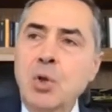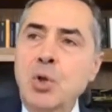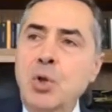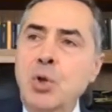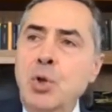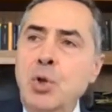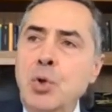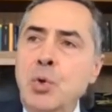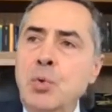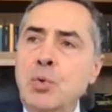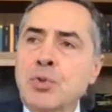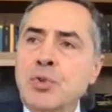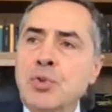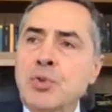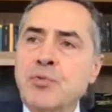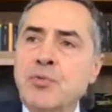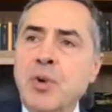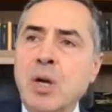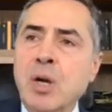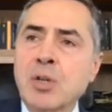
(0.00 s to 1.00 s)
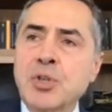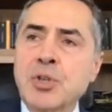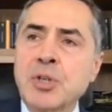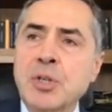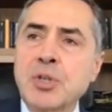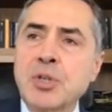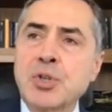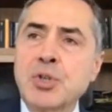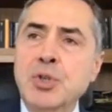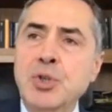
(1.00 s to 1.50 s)
new
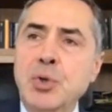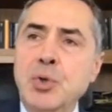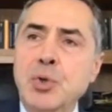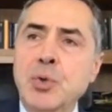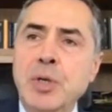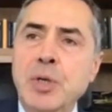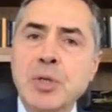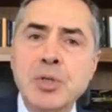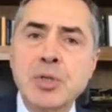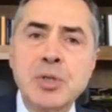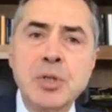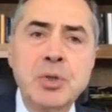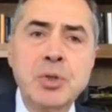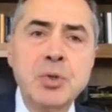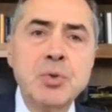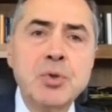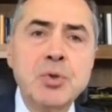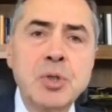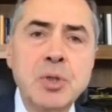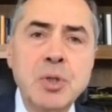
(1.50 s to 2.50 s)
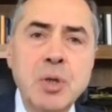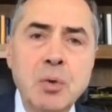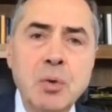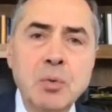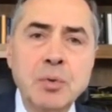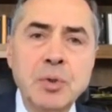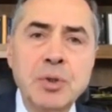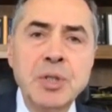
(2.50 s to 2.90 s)
structures, new institutional